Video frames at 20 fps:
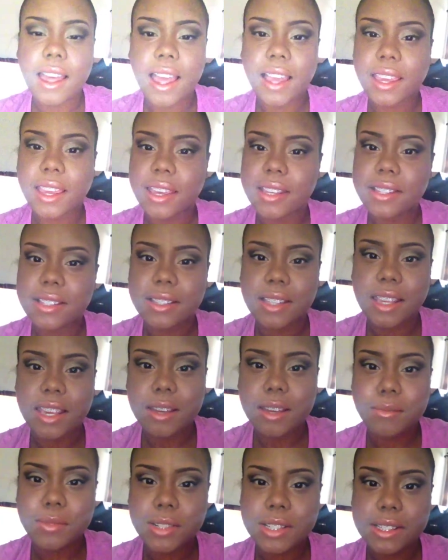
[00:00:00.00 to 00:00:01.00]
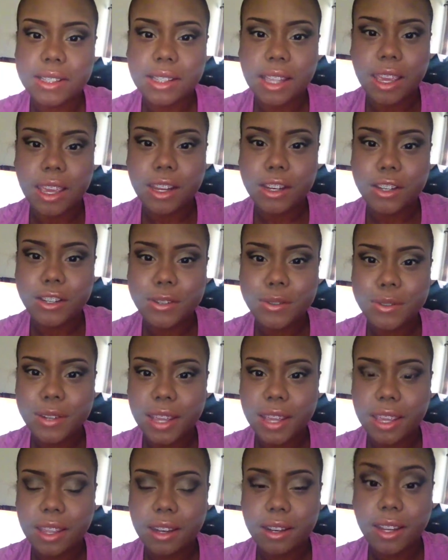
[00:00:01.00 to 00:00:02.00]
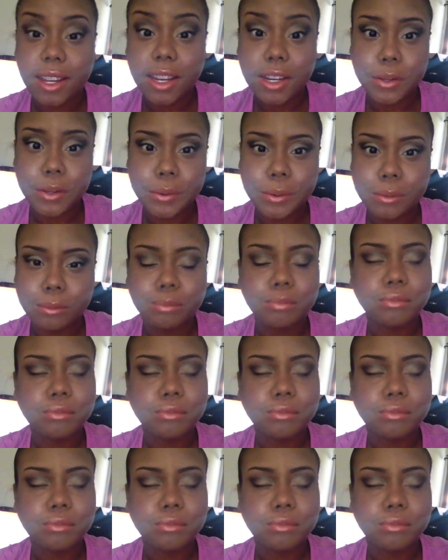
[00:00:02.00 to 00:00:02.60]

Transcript: I can't stand when this thing do that. Anywho,